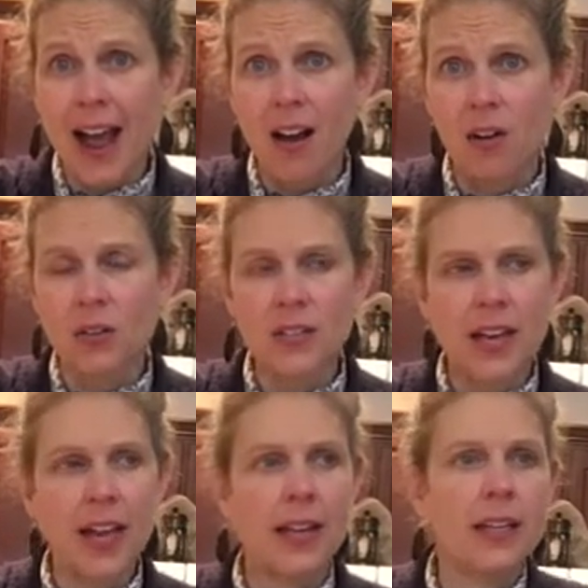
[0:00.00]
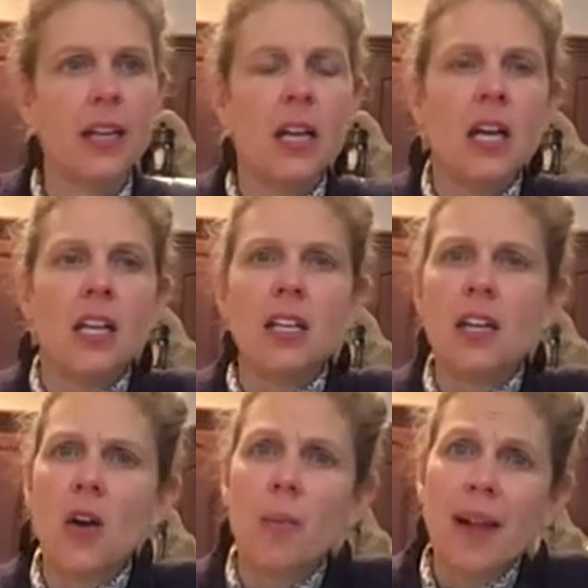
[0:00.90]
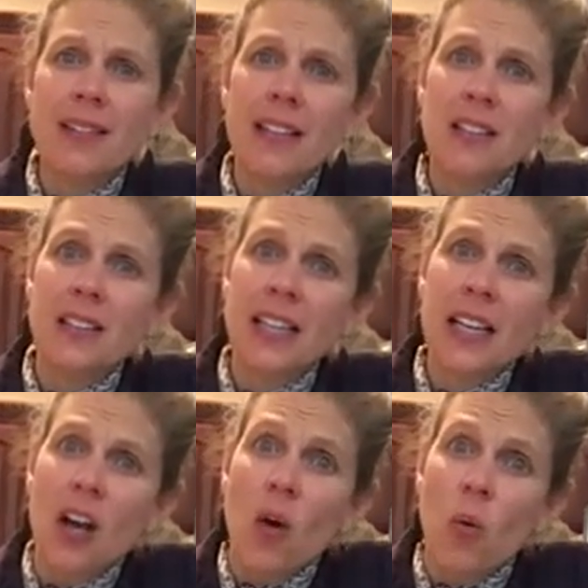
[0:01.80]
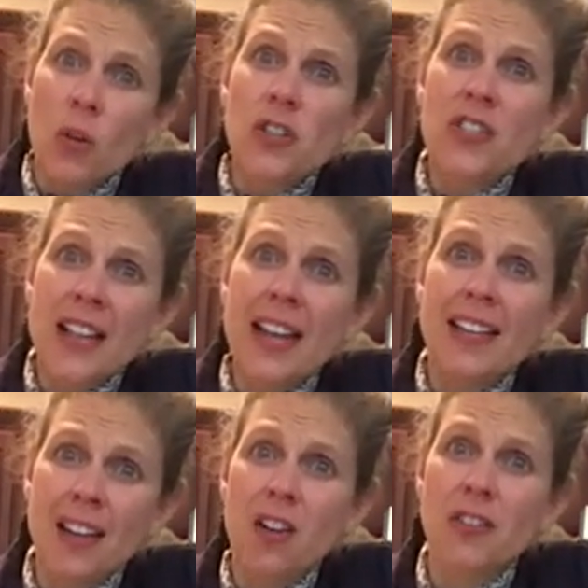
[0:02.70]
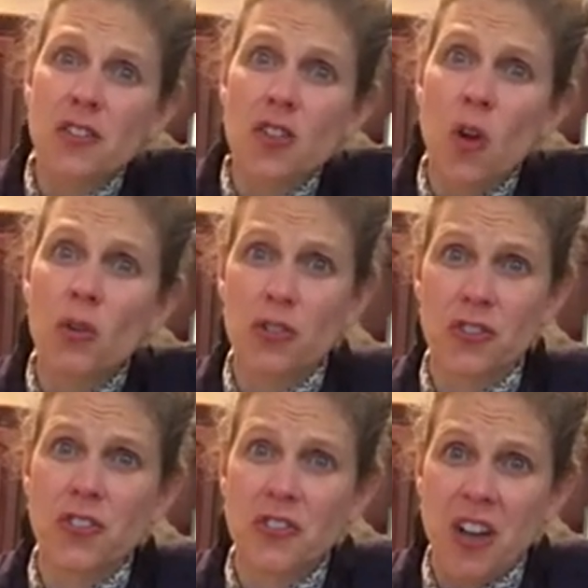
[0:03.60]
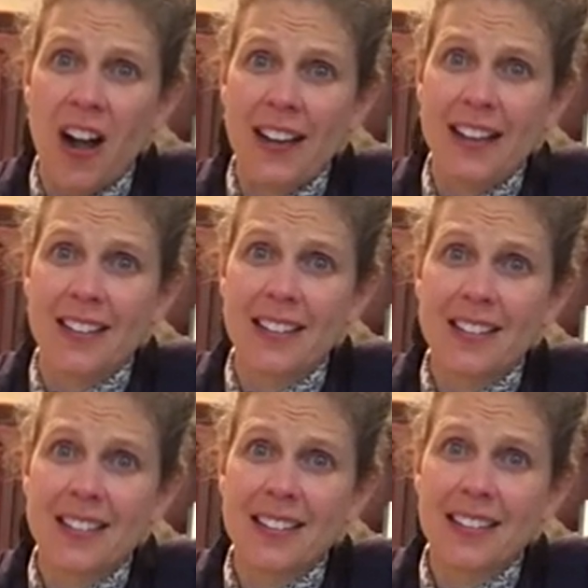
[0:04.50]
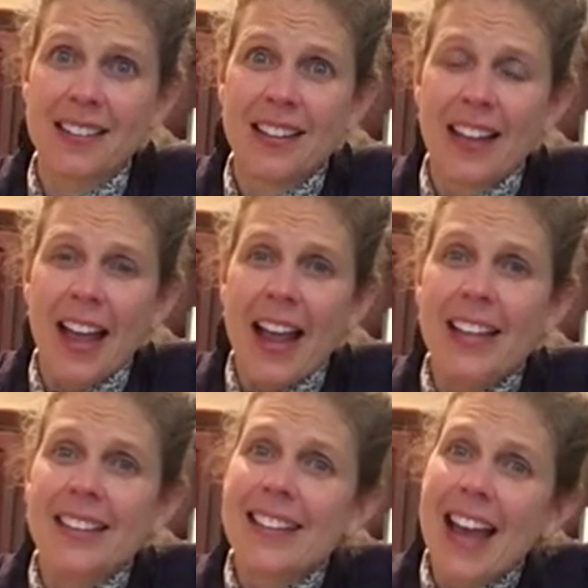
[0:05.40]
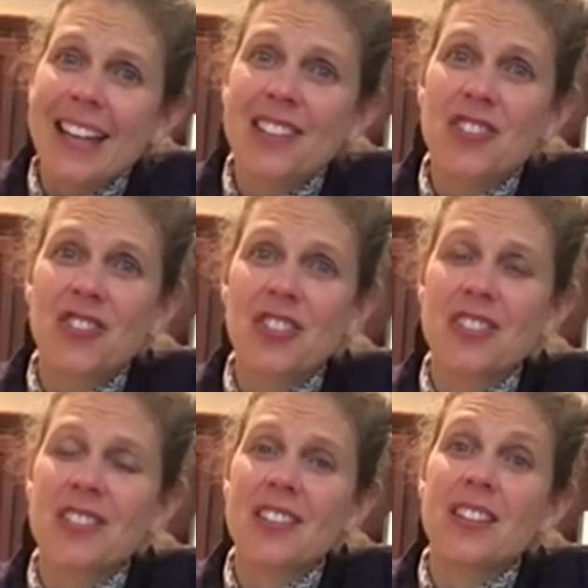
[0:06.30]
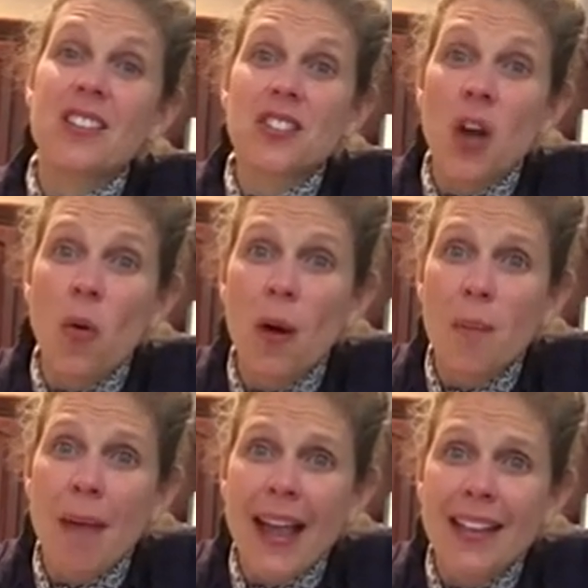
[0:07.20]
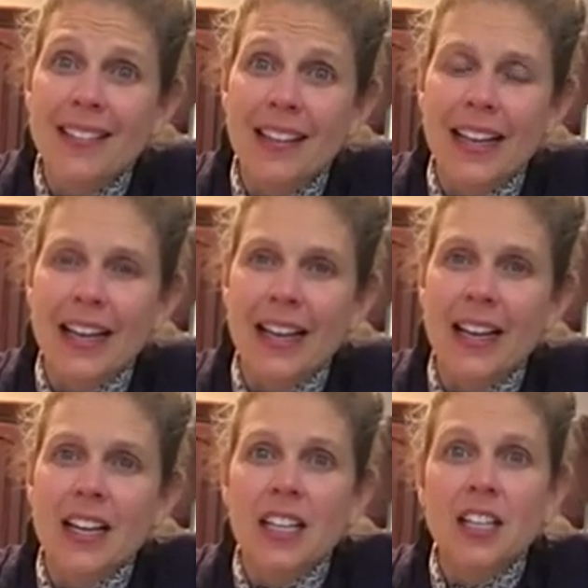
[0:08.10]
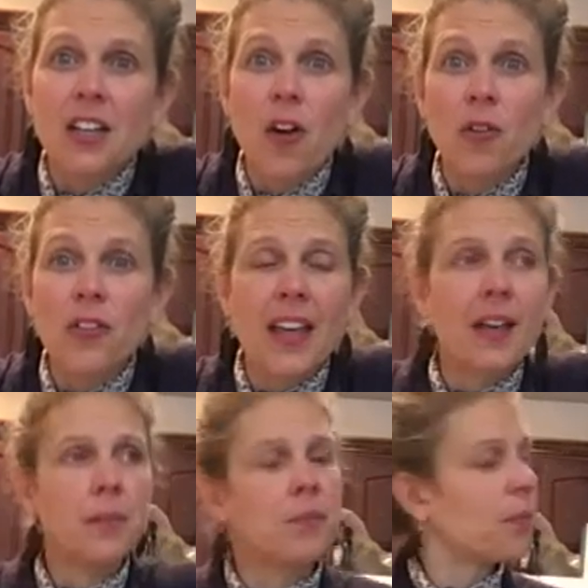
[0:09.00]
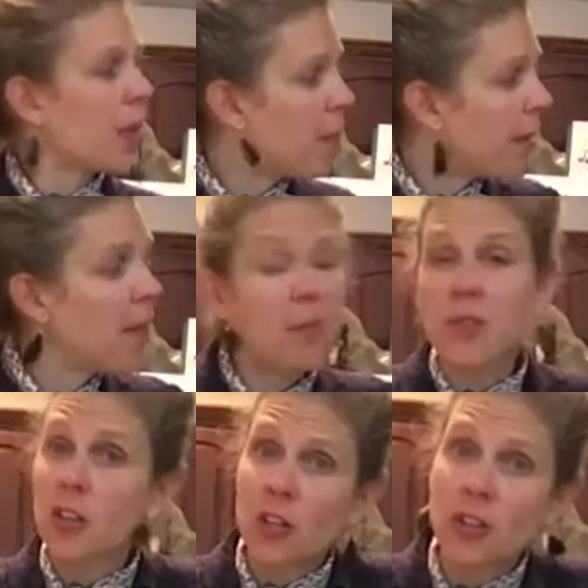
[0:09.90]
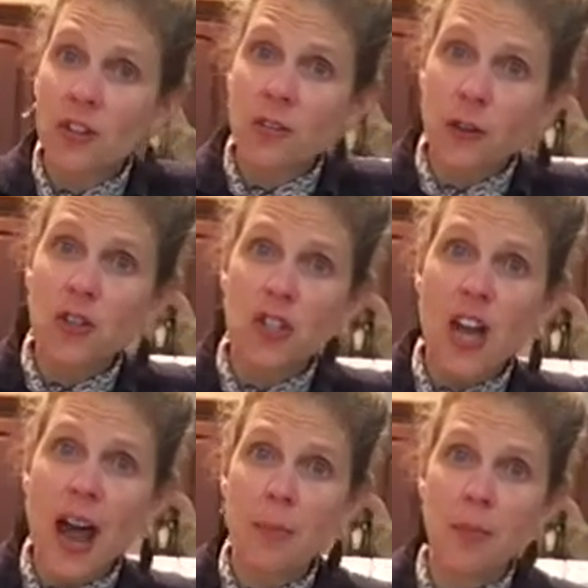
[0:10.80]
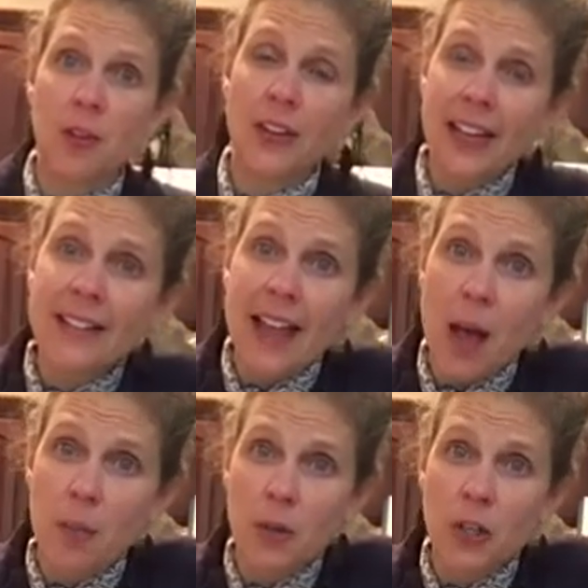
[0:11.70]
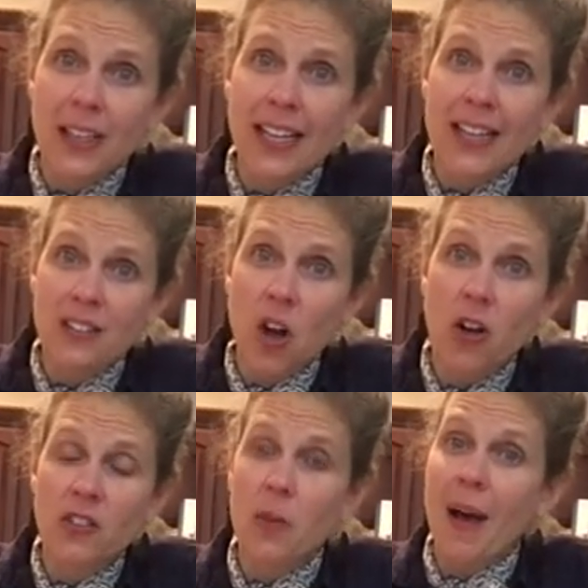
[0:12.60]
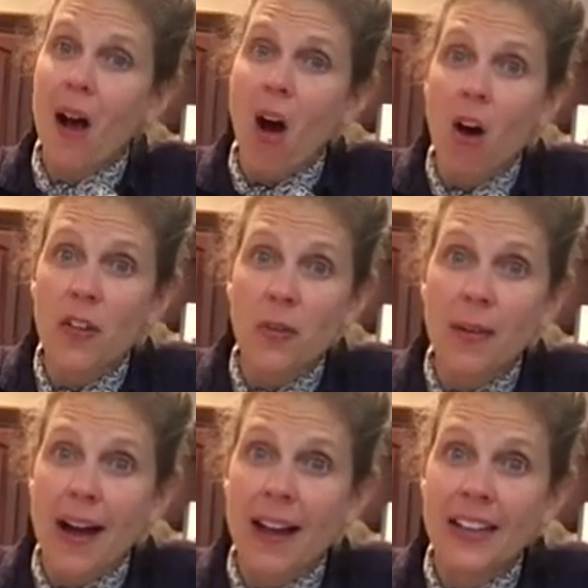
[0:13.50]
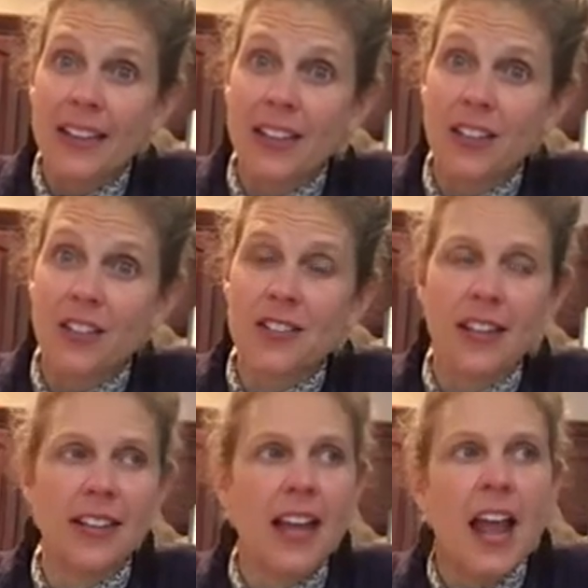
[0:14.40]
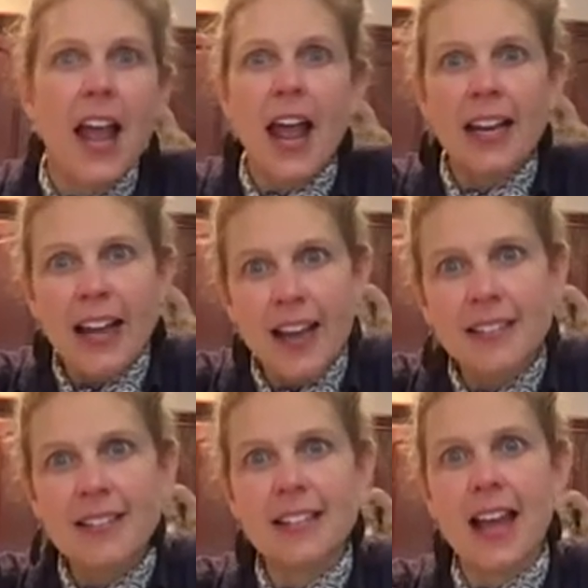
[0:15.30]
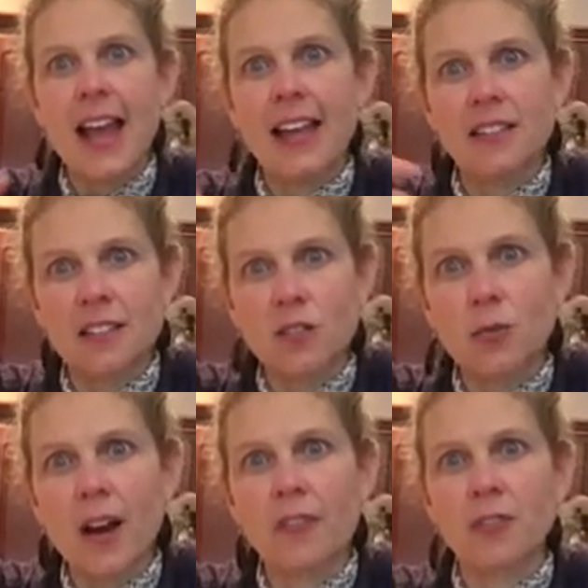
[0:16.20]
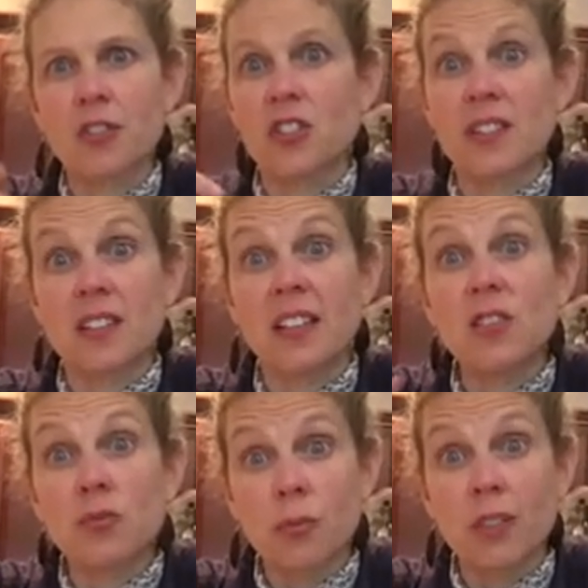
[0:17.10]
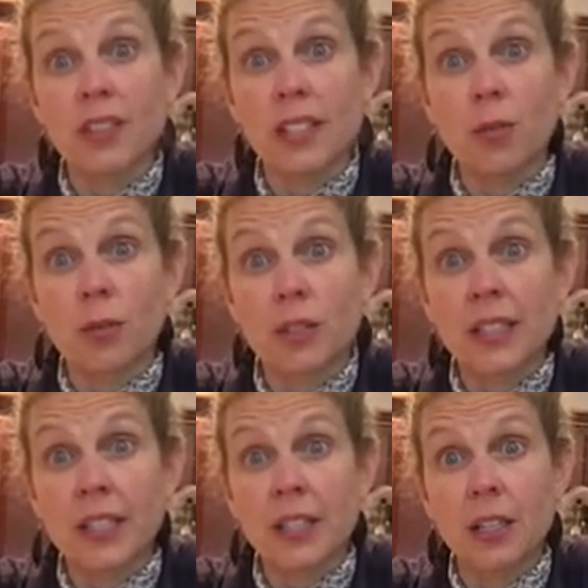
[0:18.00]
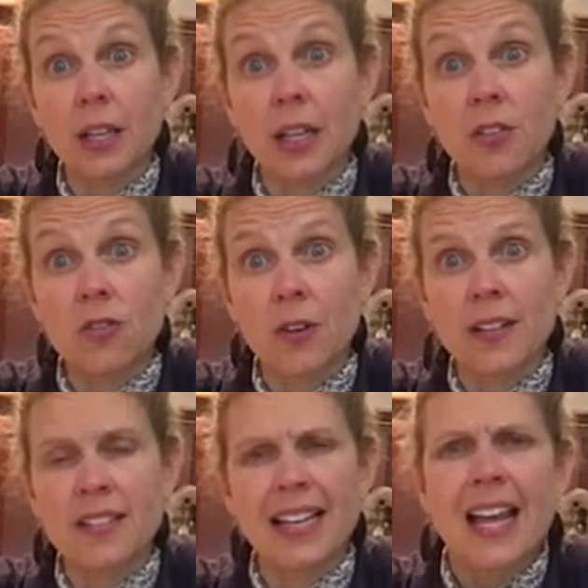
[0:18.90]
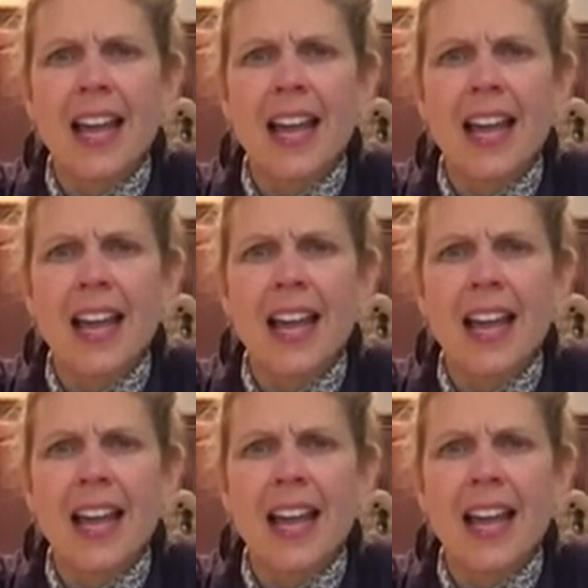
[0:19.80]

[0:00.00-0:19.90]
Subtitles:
out. And, you know, basically we're standing on the shoulders of giants. And that is just so amazing, you know, that. But the first chapter in that book, it talks about all the pioneers, and it has the dates and the references, and it's really, really interesting.